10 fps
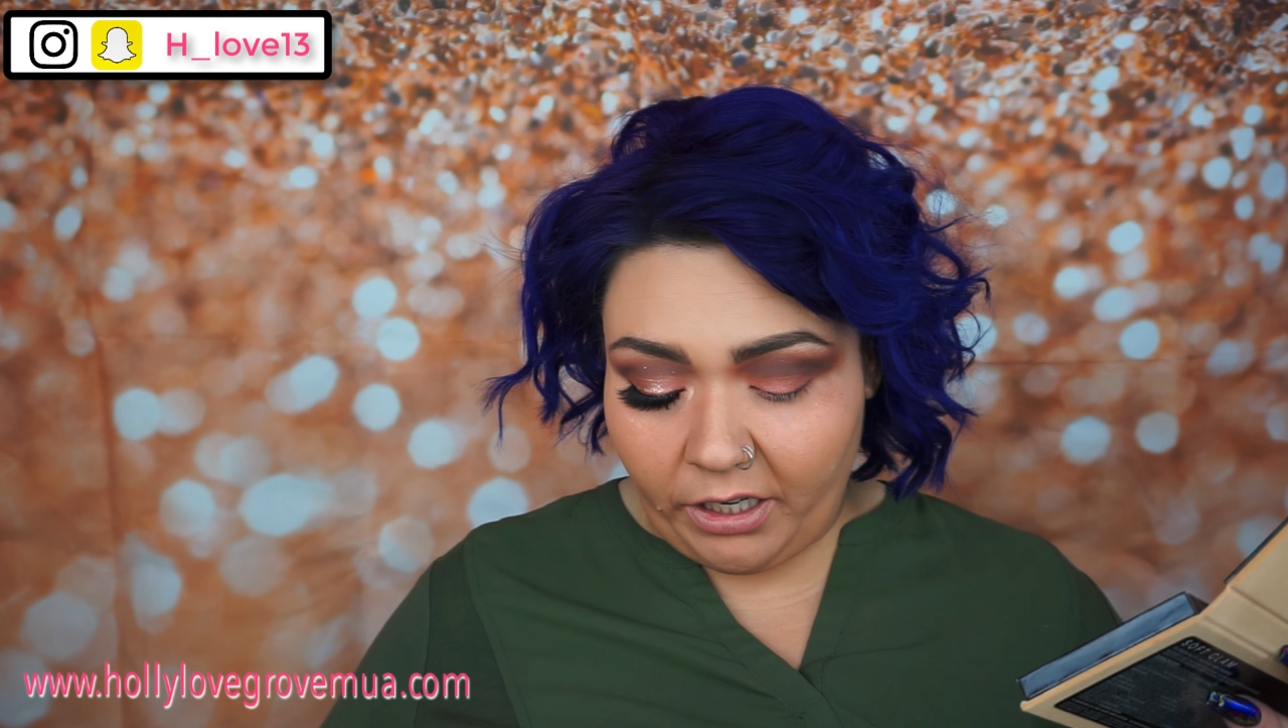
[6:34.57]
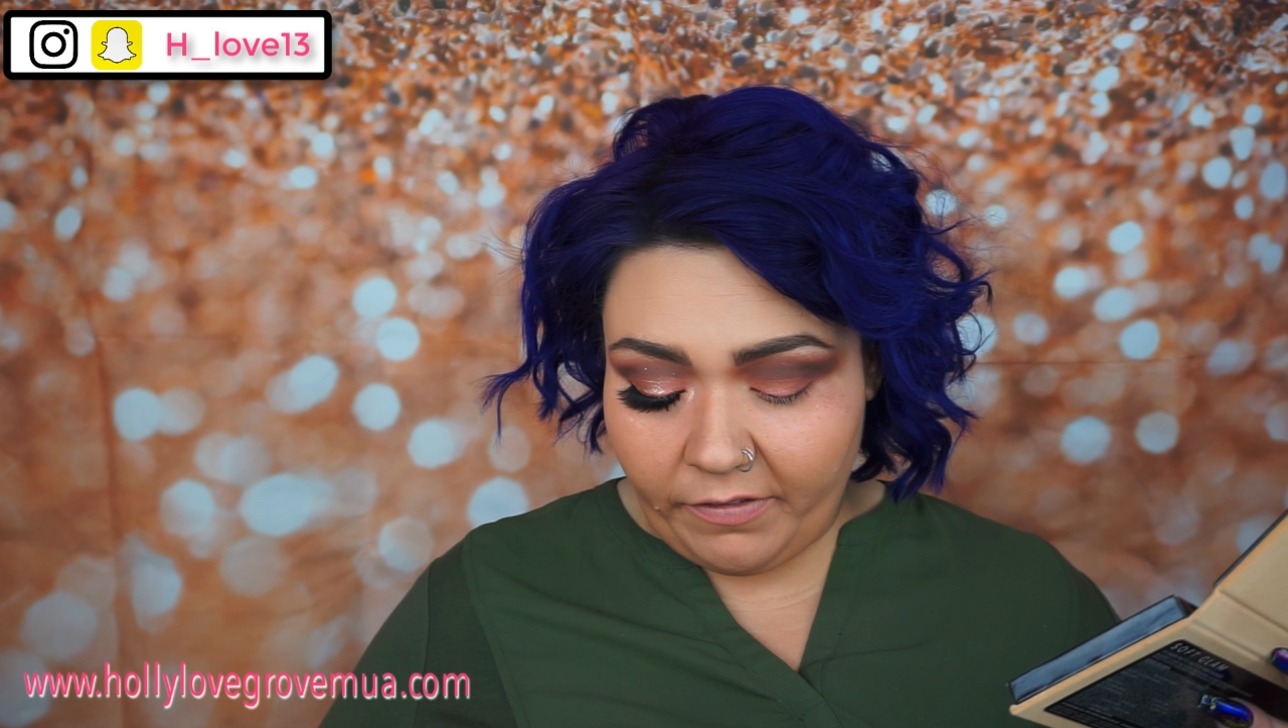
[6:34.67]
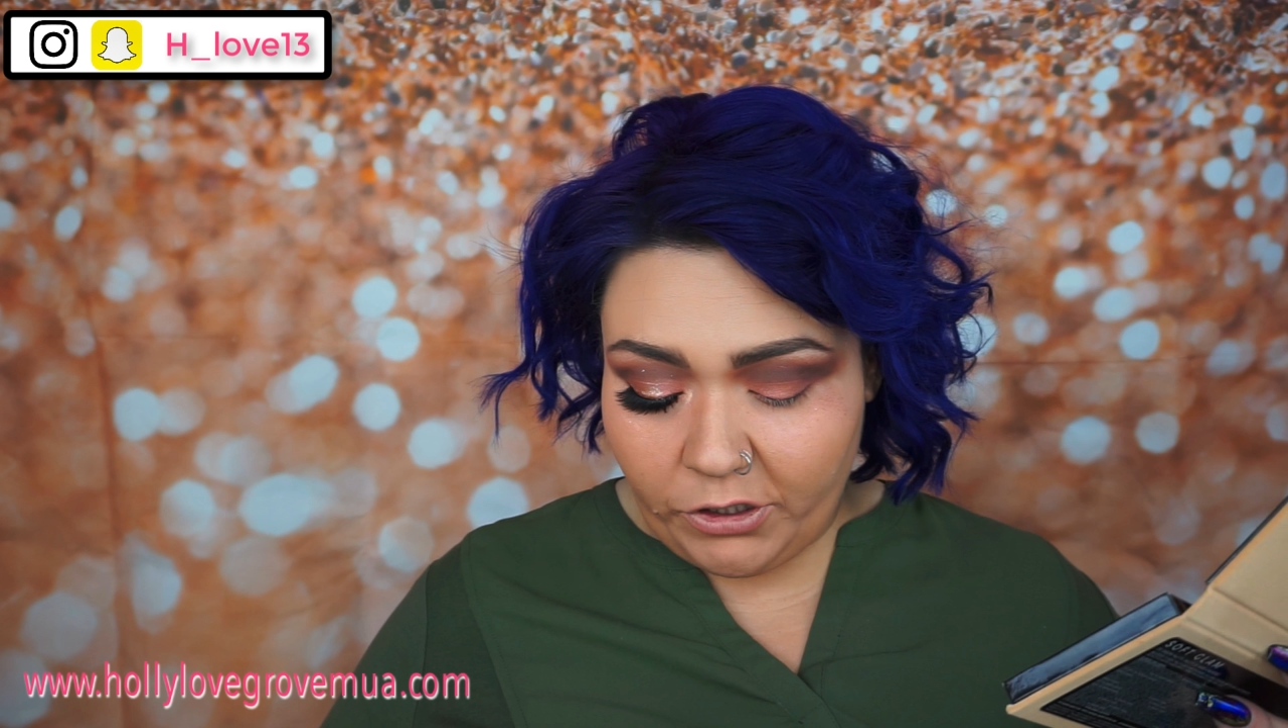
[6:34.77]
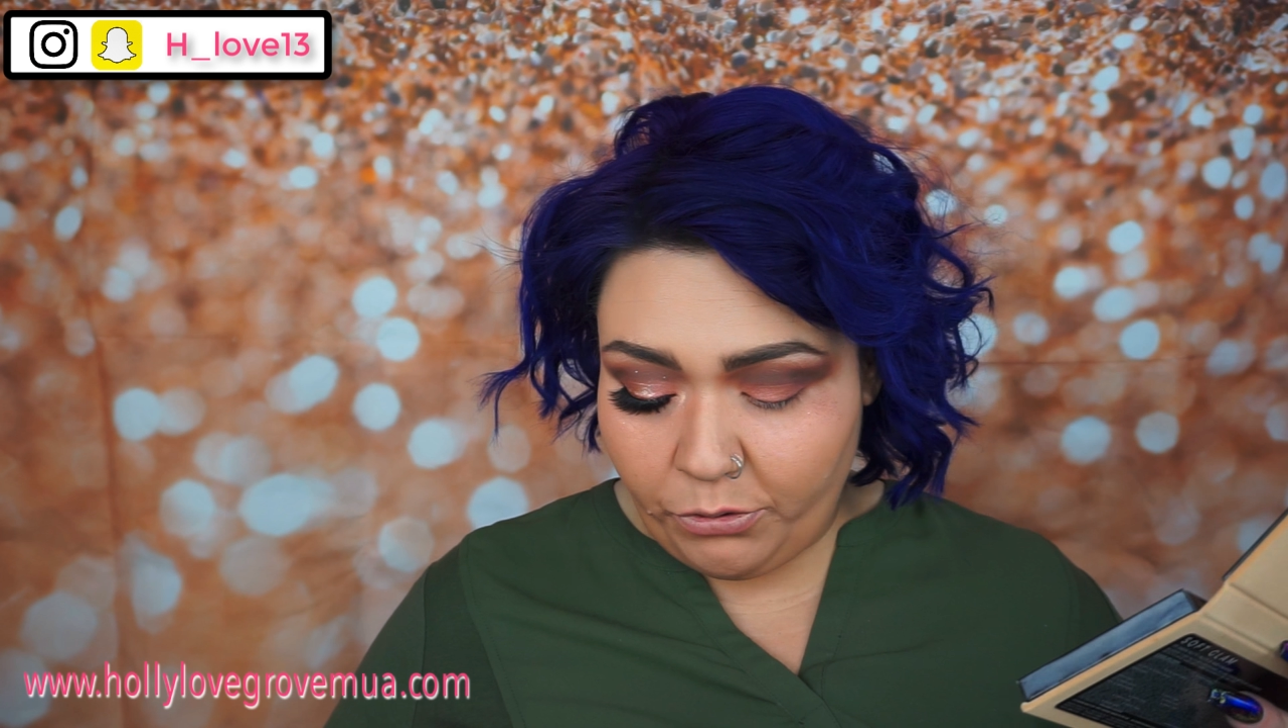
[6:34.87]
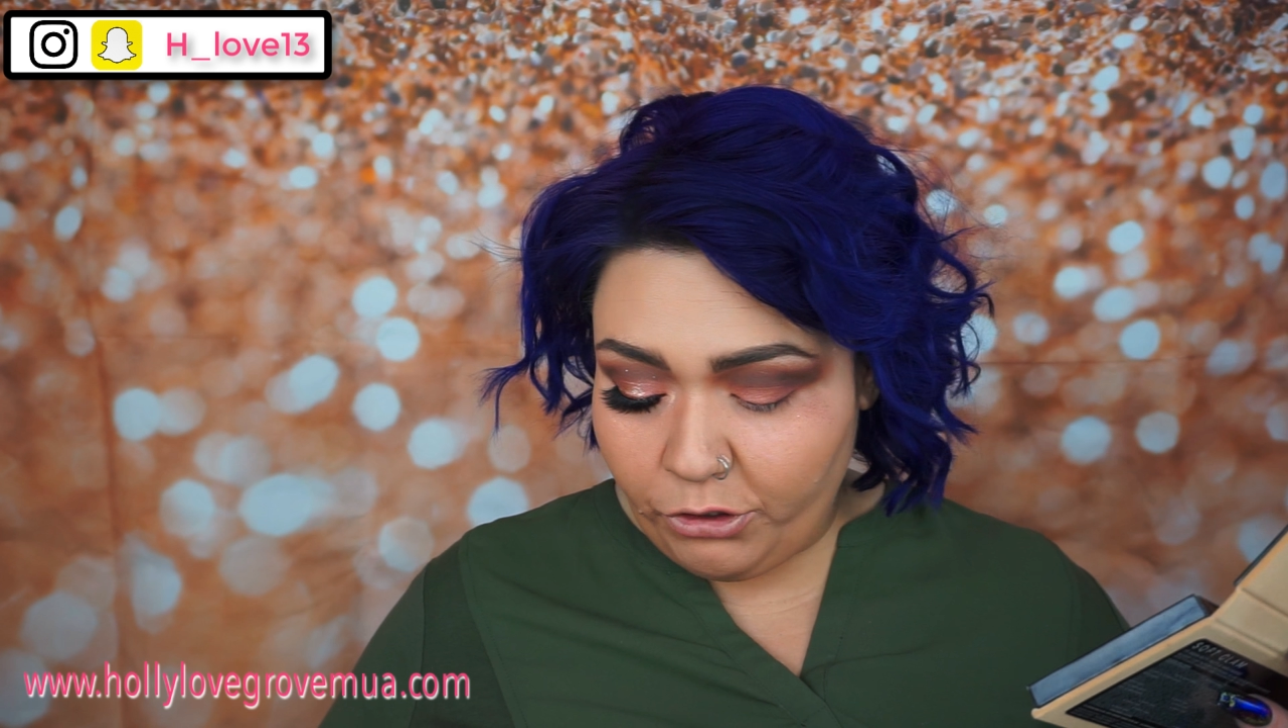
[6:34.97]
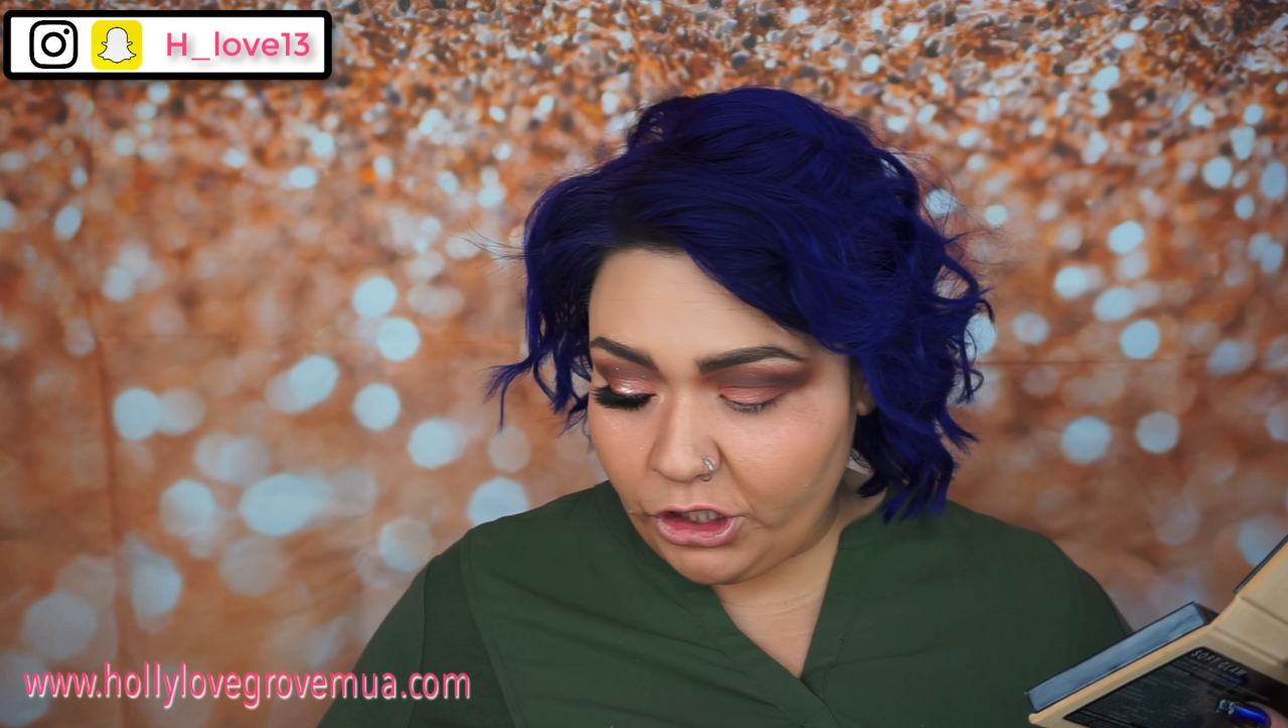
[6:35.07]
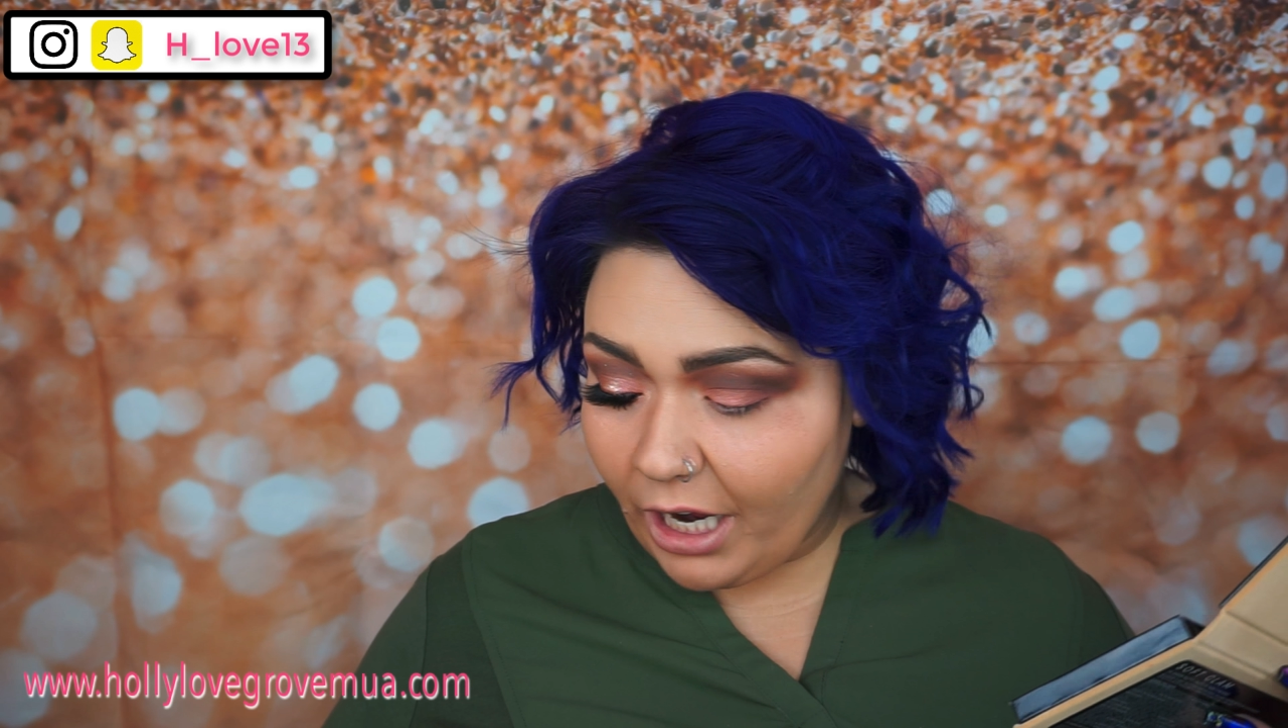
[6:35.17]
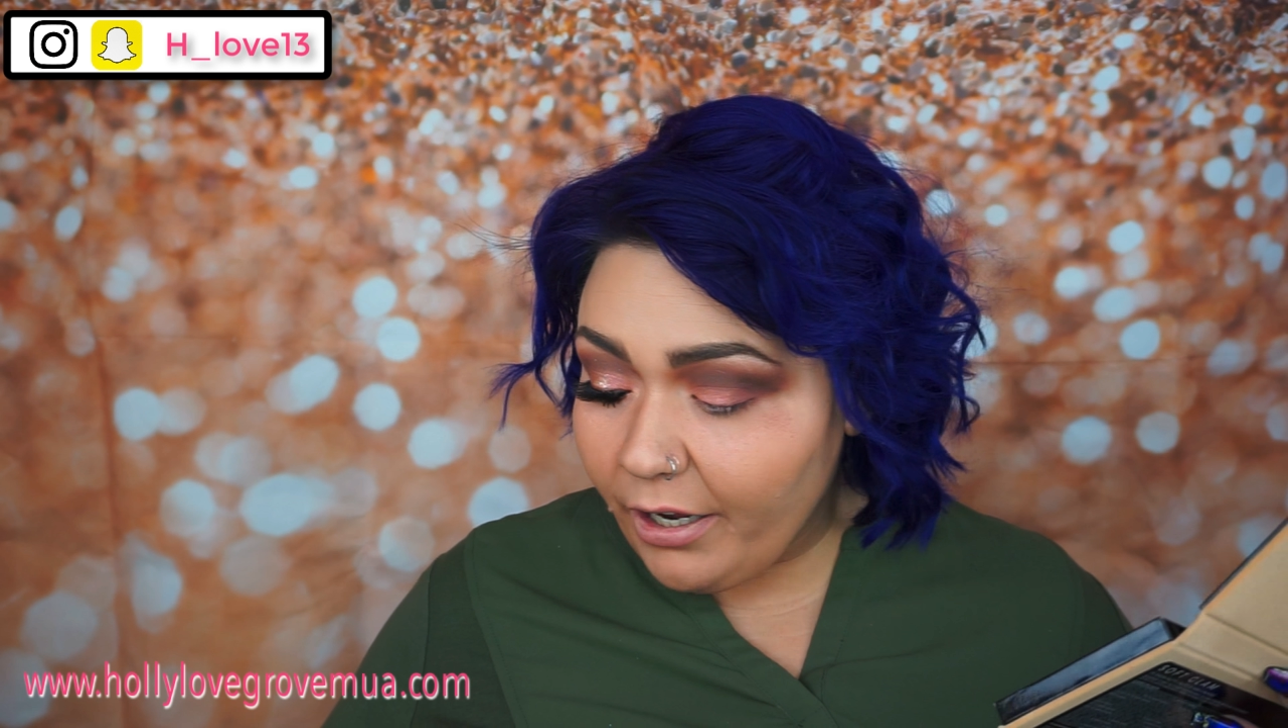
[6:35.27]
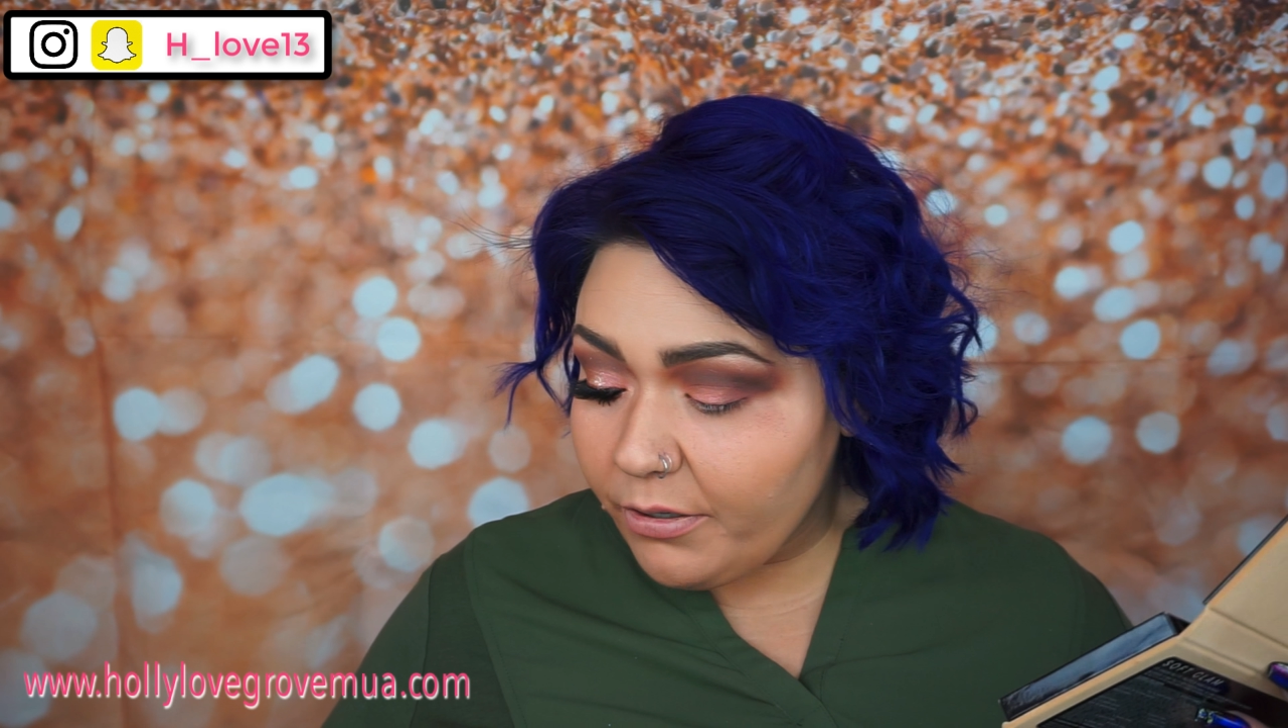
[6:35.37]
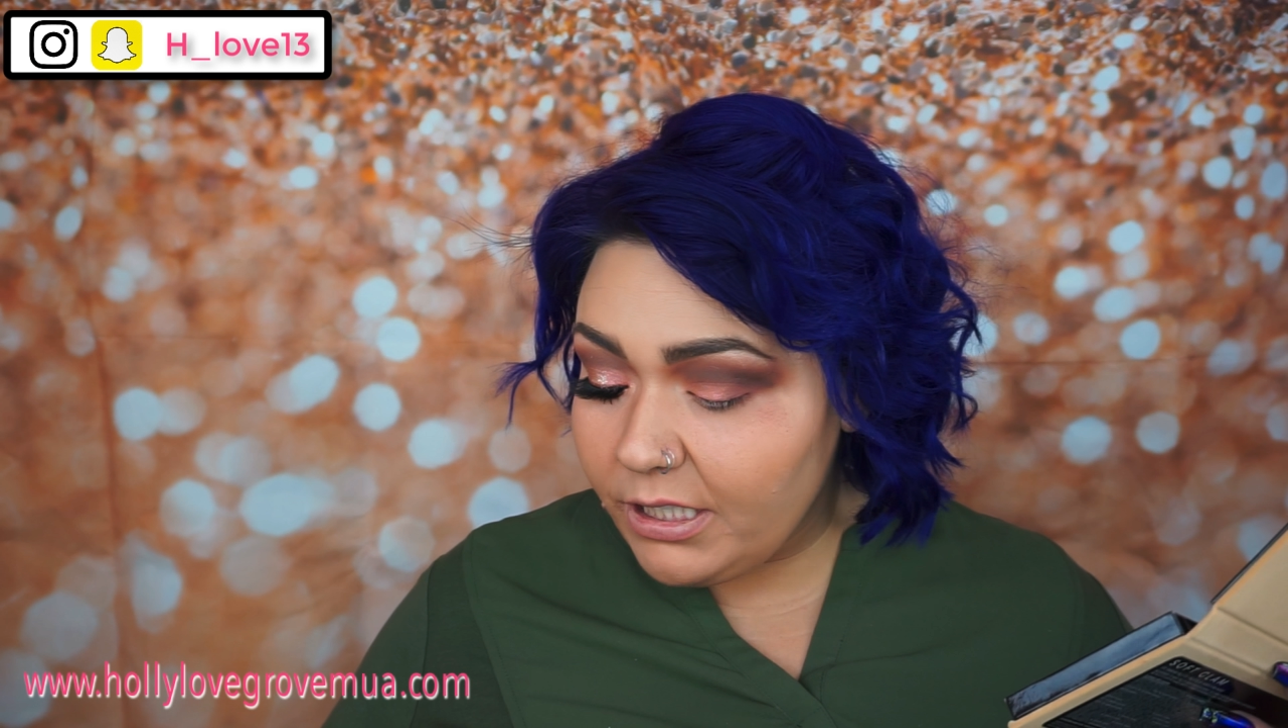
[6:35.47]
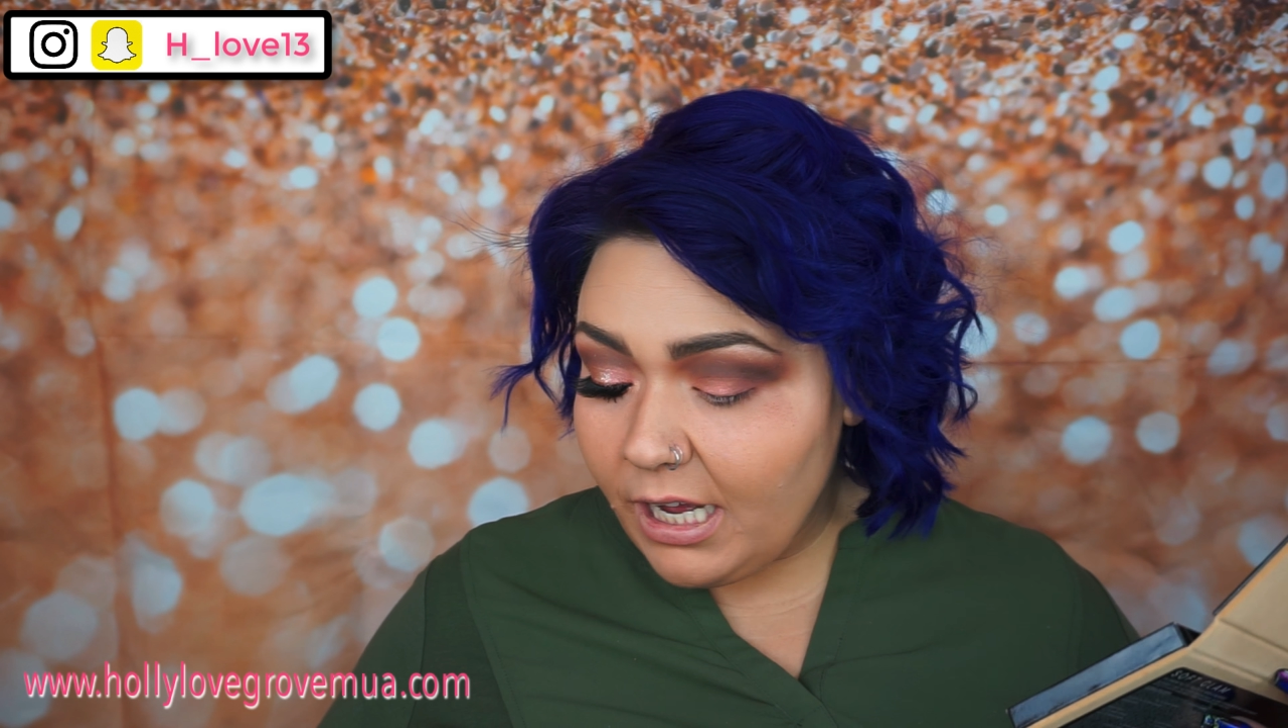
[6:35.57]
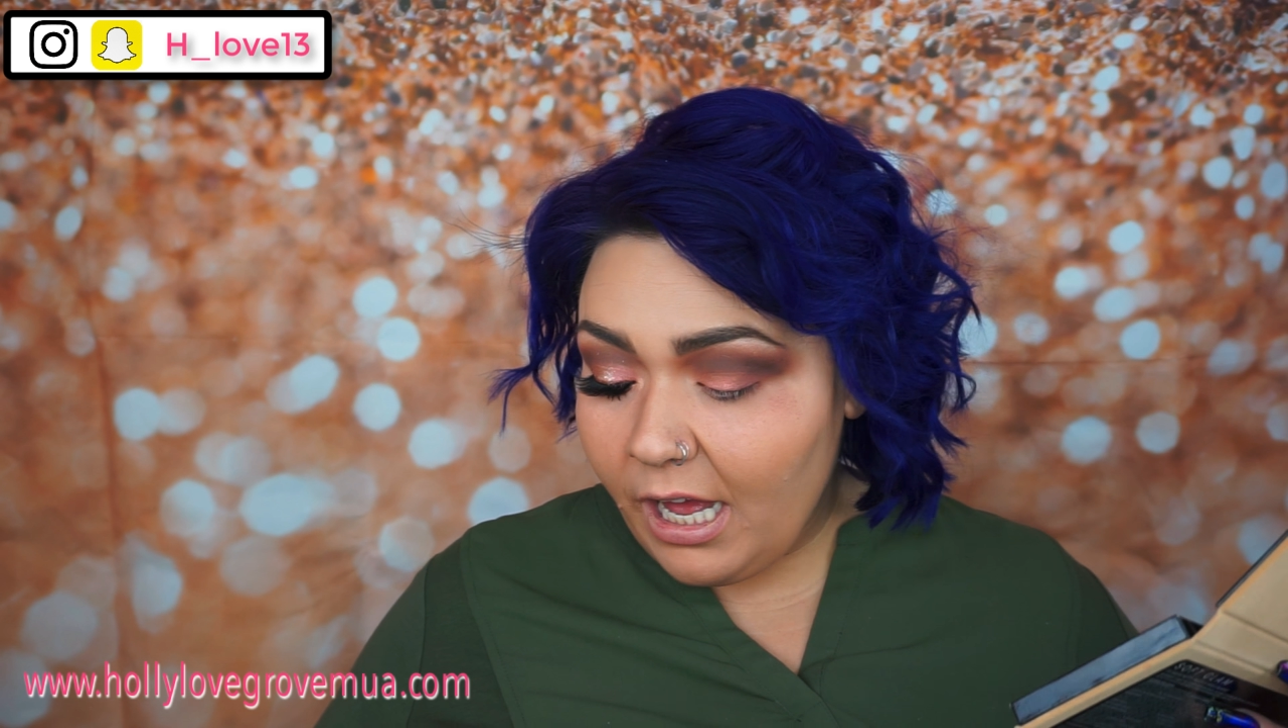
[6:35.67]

the two shadows,